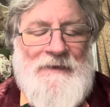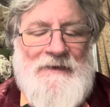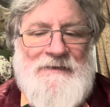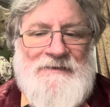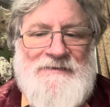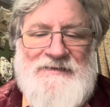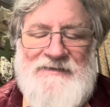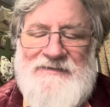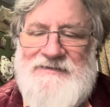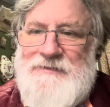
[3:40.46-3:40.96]

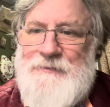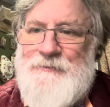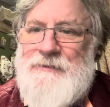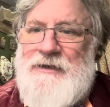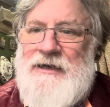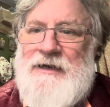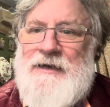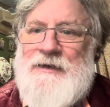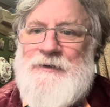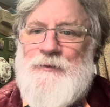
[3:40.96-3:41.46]
system,
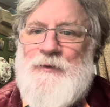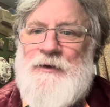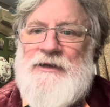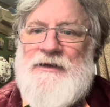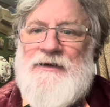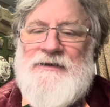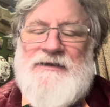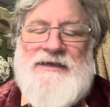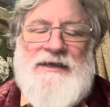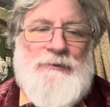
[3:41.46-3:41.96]
and we
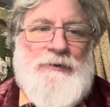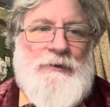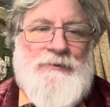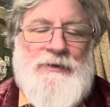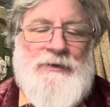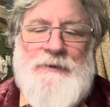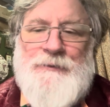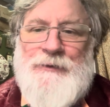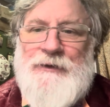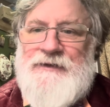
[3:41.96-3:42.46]
are keeping
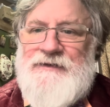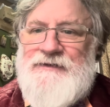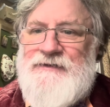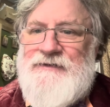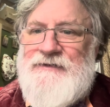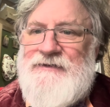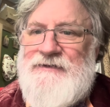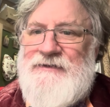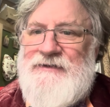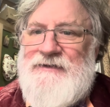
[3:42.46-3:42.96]
people
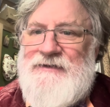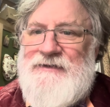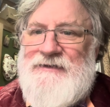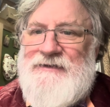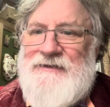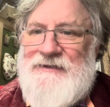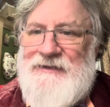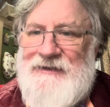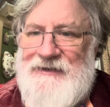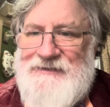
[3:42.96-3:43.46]
in
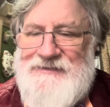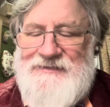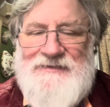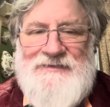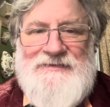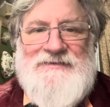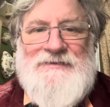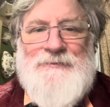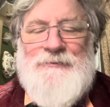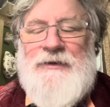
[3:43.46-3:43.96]

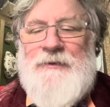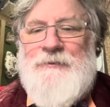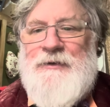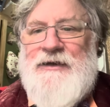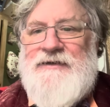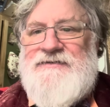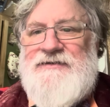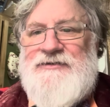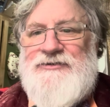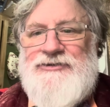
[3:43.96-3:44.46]
classes simply
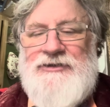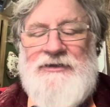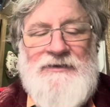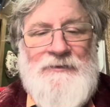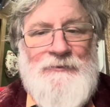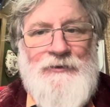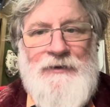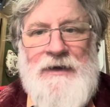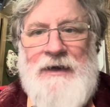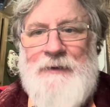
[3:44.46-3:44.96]
by teaching
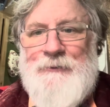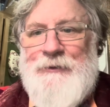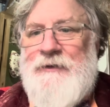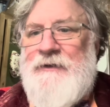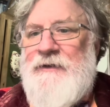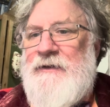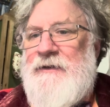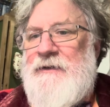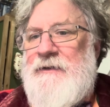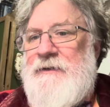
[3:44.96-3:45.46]
them grammar.
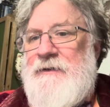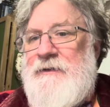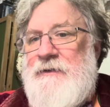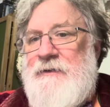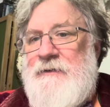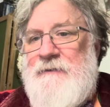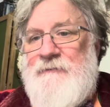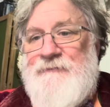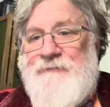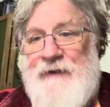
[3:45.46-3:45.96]

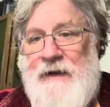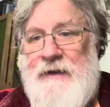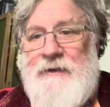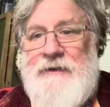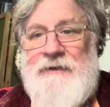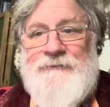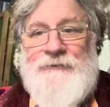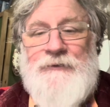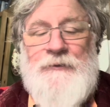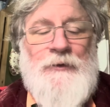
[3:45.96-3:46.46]

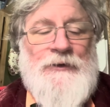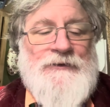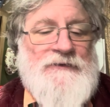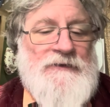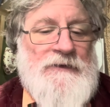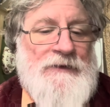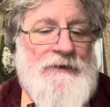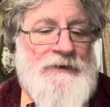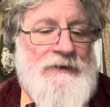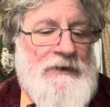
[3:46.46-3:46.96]
Frankly, if you want
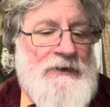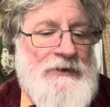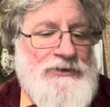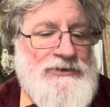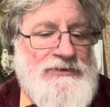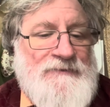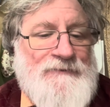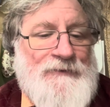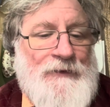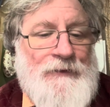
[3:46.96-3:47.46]
to learn
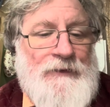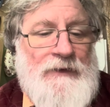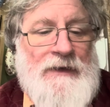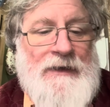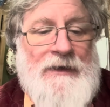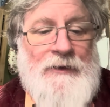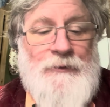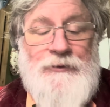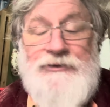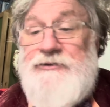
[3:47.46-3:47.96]
English as a foreign
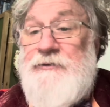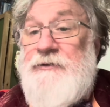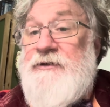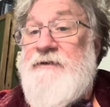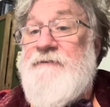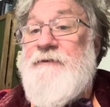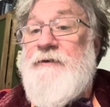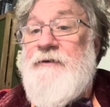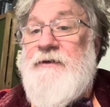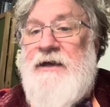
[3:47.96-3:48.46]
language, you
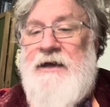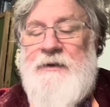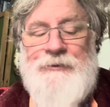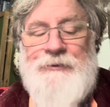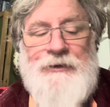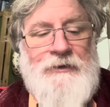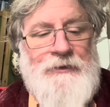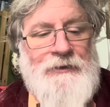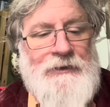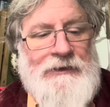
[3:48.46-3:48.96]
learn
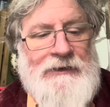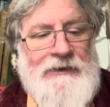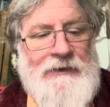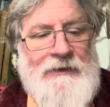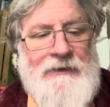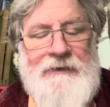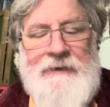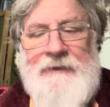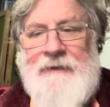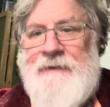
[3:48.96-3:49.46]
vocabulary
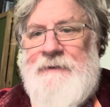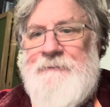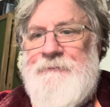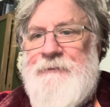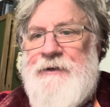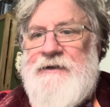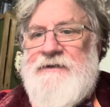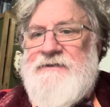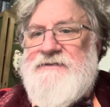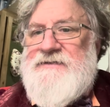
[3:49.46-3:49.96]

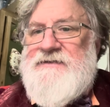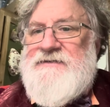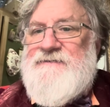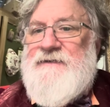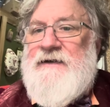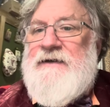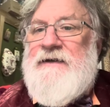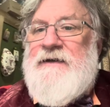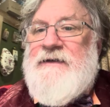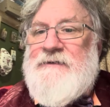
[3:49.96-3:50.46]
because there's
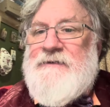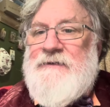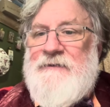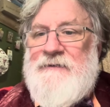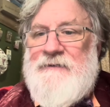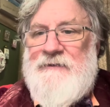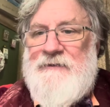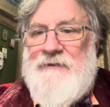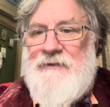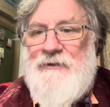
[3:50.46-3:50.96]
very little
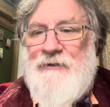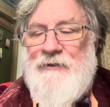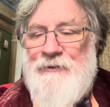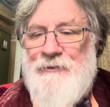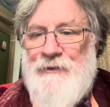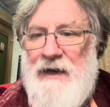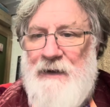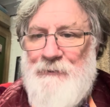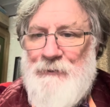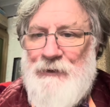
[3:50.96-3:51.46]

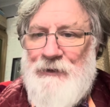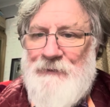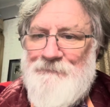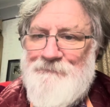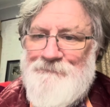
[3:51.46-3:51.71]
grammar